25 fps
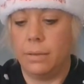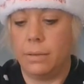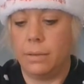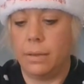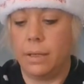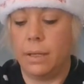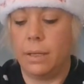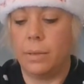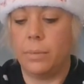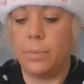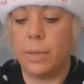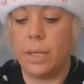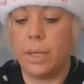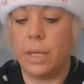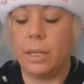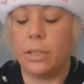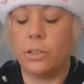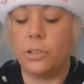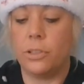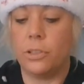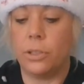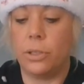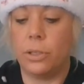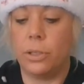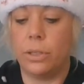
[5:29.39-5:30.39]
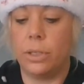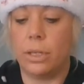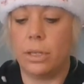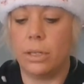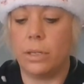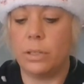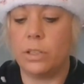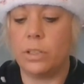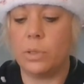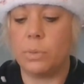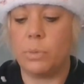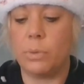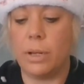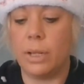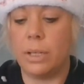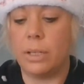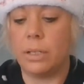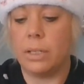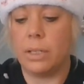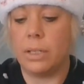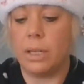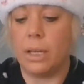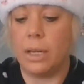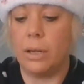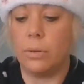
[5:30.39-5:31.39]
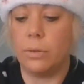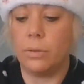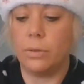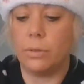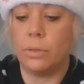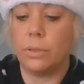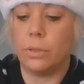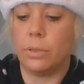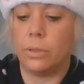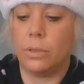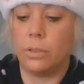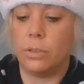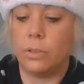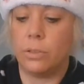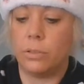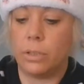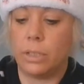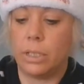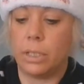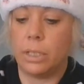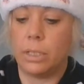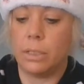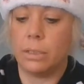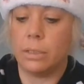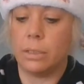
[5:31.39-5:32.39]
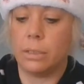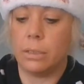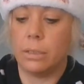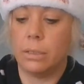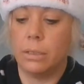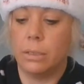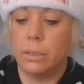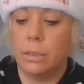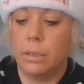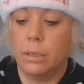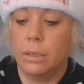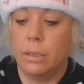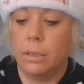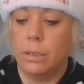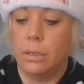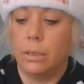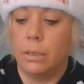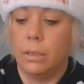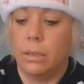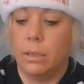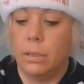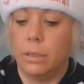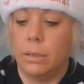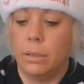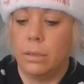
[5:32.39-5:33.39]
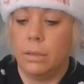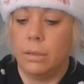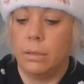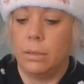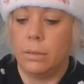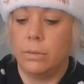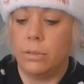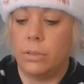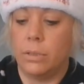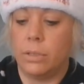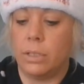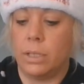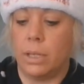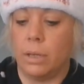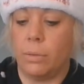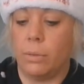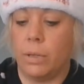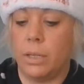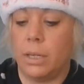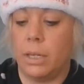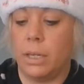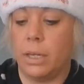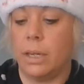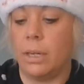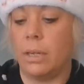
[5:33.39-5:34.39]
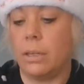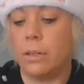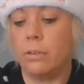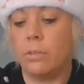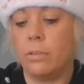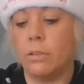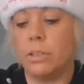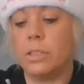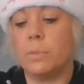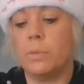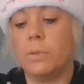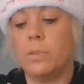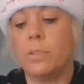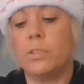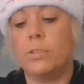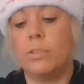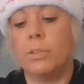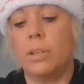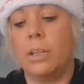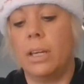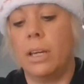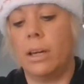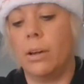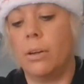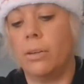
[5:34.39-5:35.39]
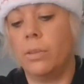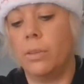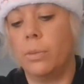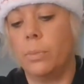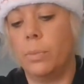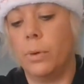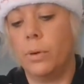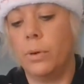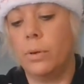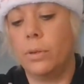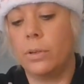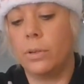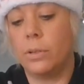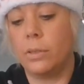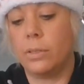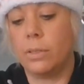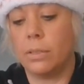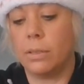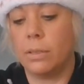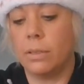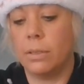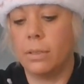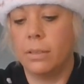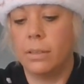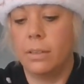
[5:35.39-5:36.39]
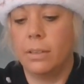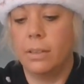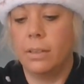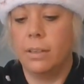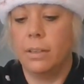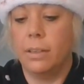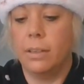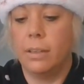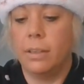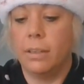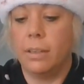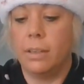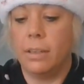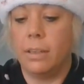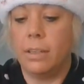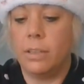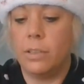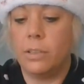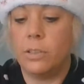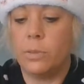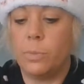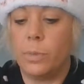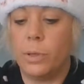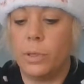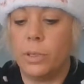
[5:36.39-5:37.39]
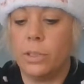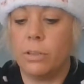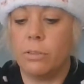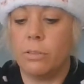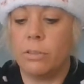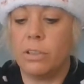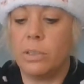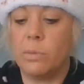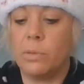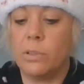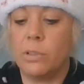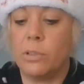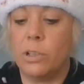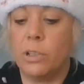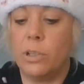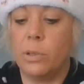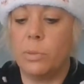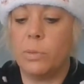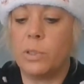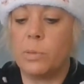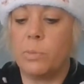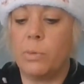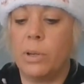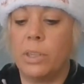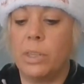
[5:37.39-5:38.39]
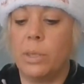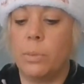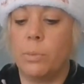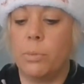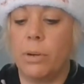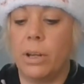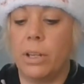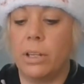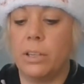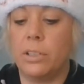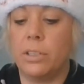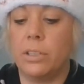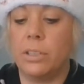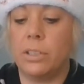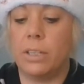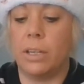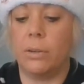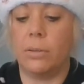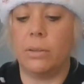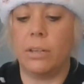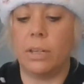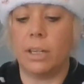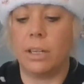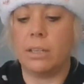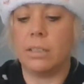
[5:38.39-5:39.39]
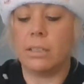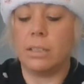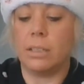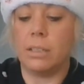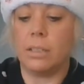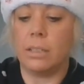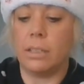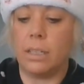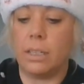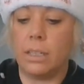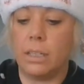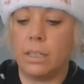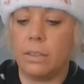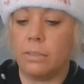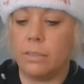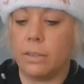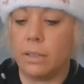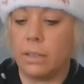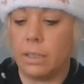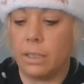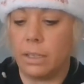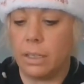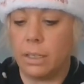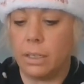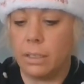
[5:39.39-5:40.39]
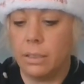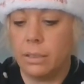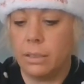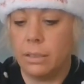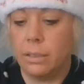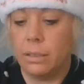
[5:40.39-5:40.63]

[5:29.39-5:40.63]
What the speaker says: and making sure that you spread out the trees. Just like when you get your Christmas tree out of the box and you're putting your Christmas tree up, spread the branches out nice and evenly.